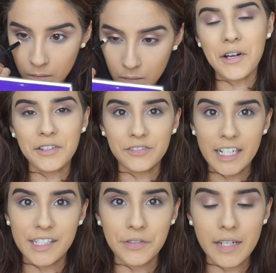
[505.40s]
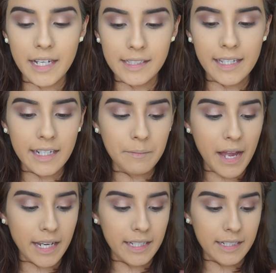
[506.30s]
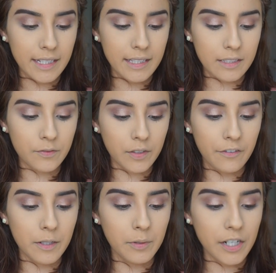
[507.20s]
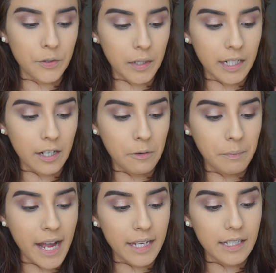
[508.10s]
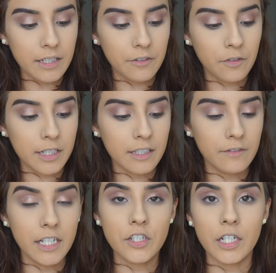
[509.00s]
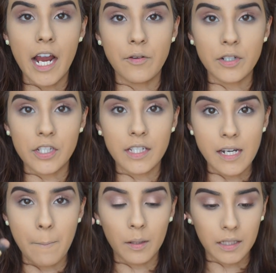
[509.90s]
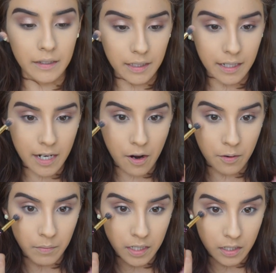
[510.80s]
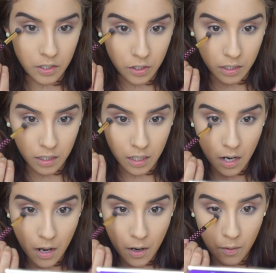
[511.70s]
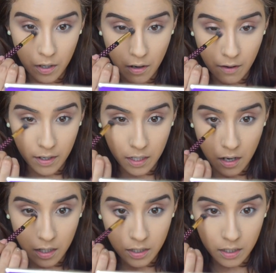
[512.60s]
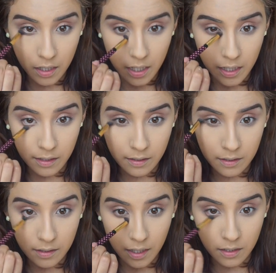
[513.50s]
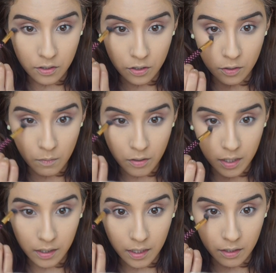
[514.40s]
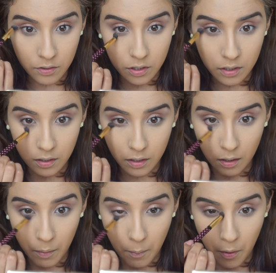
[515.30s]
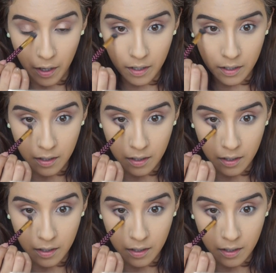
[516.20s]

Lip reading: Alright, so next, getting back into this fluffy brush, we're going to go back into Force of Nature, and we're just going to blend that out, making sure we don't have any harsh lines, and just smoking that out just a little bit more.